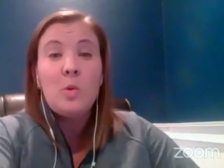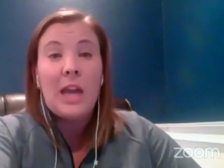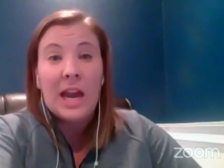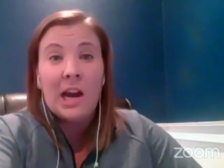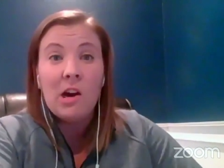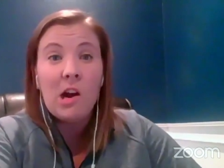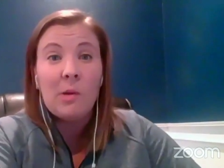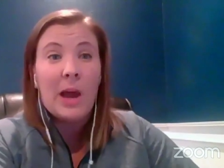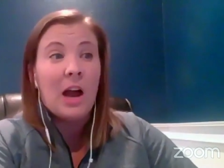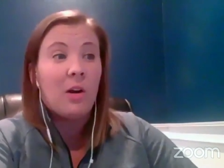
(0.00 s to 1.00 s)
care
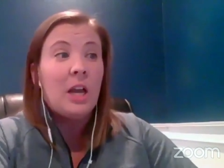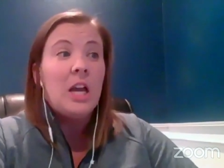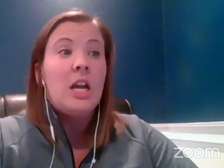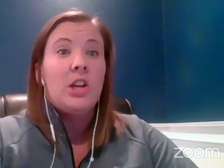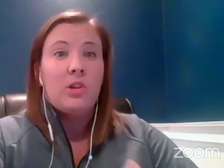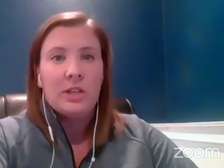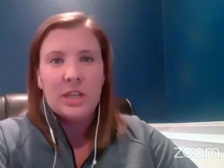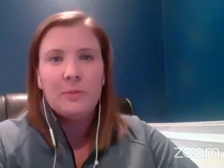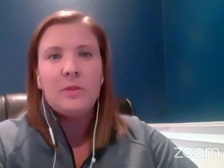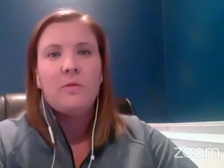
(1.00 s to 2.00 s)
about, you know, the
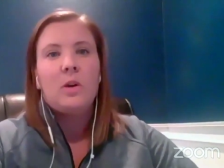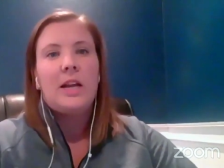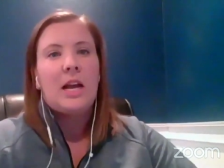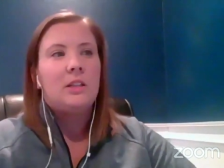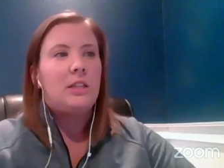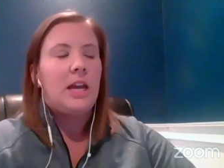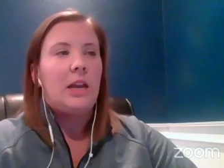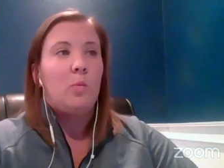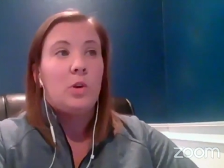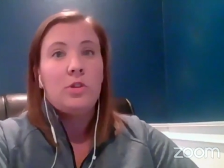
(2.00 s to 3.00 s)
types of workouts
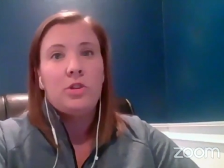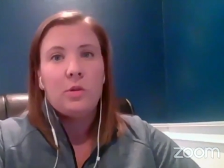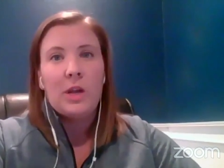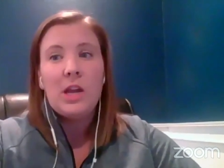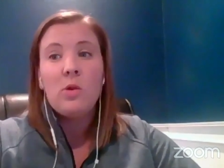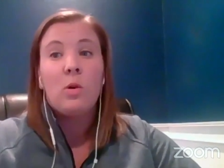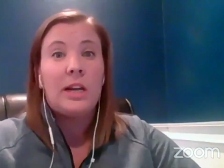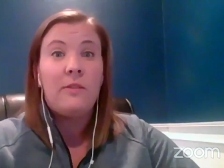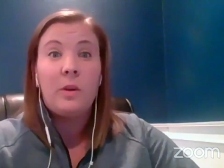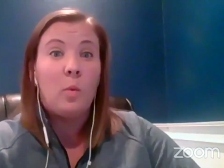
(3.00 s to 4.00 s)
that we're doing, or
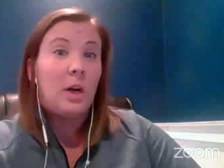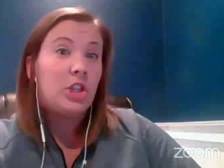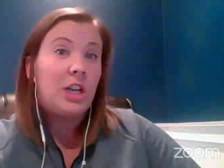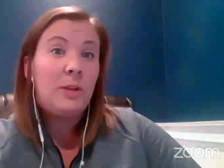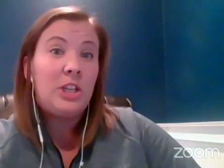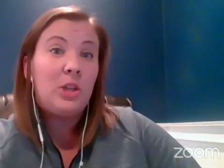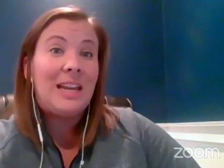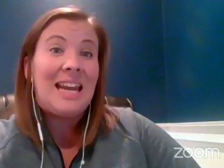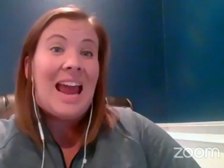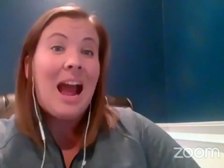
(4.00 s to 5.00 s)
even what should I be
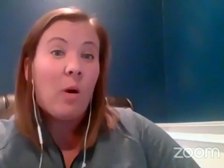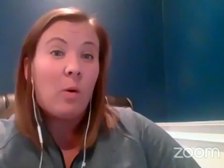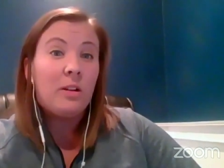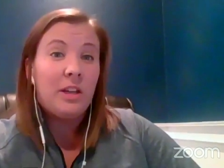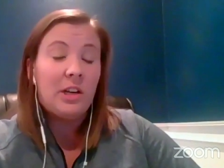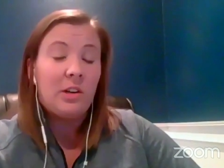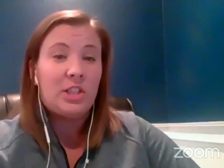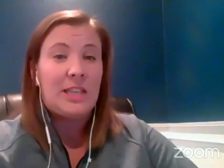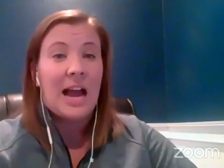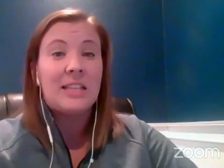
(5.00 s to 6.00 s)
doing now? You know,
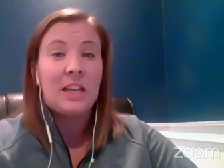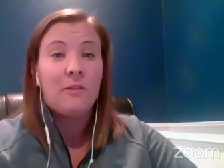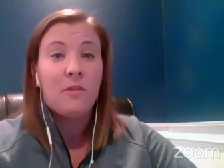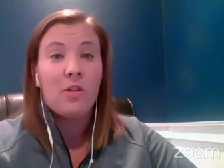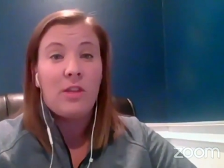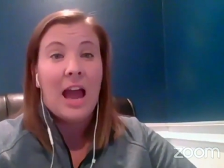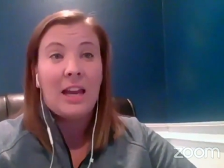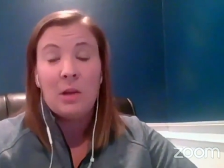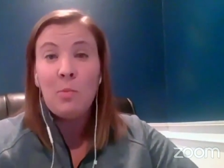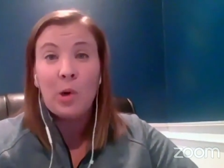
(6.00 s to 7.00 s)
just mm-hmm. asking for that
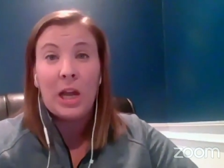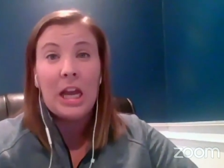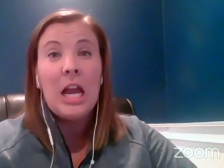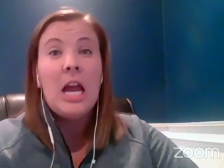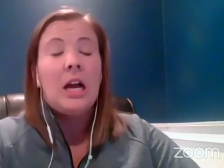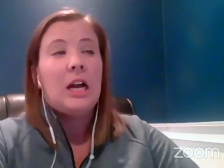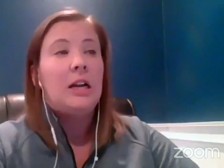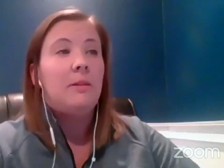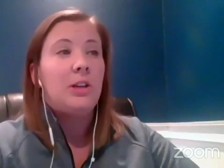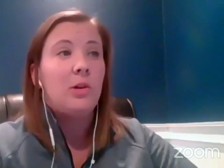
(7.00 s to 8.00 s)
input.
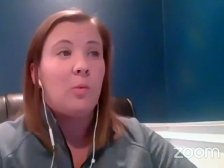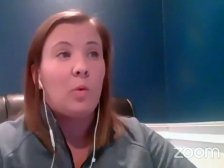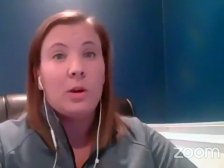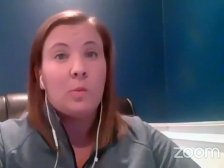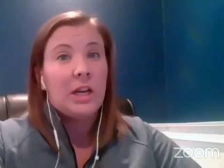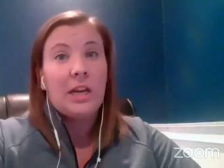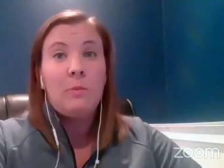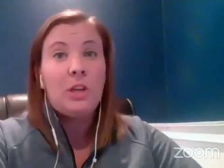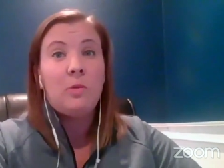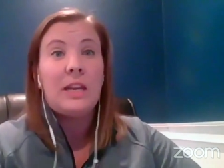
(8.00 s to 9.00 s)
Um, you know, what what can I
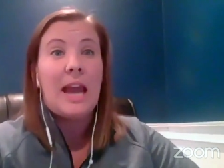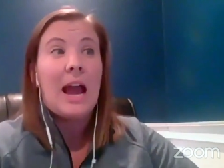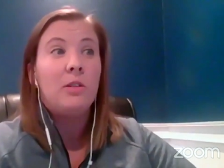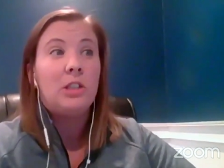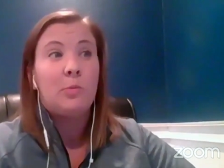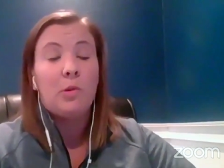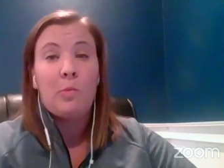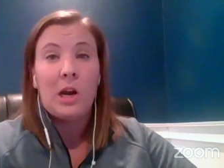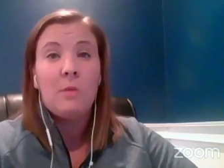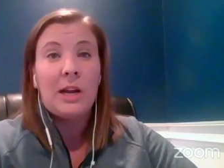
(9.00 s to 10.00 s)
be doing now to
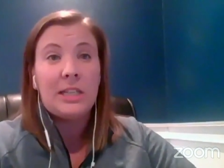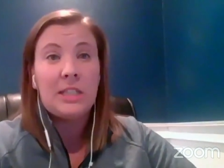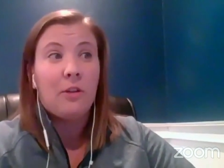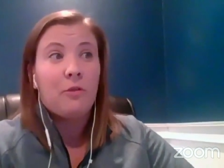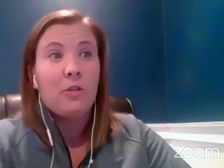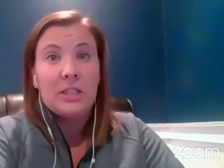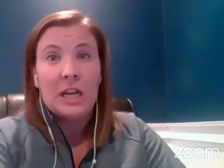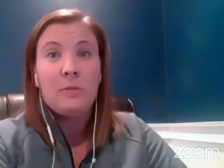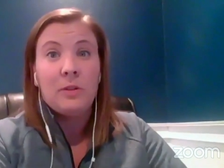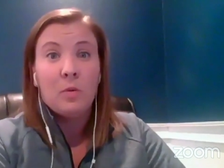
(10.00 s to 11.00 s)
prepare myself for the
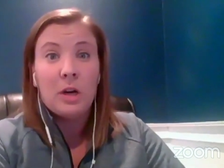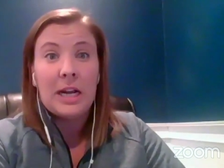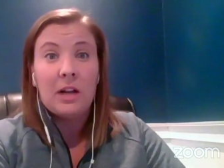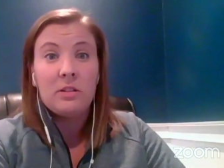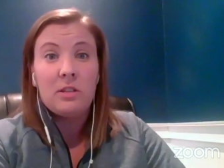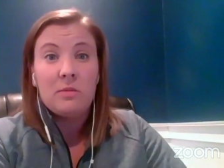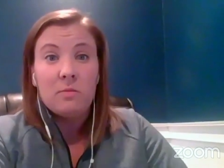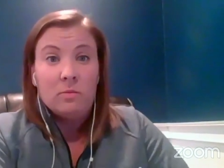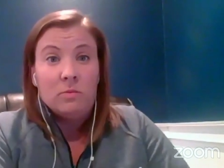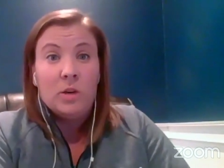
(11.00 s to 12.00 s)
types of workouts
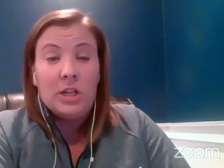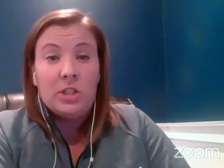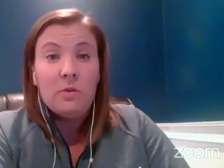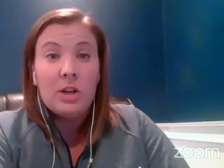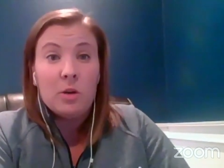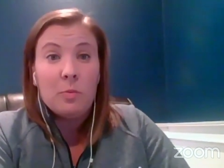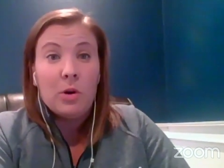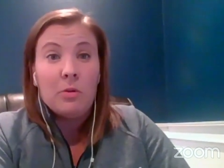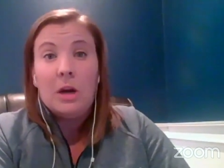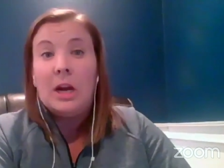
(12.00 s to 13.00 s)
we're going to do in your
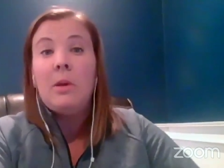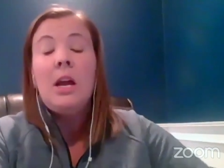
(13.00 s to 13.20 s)
program?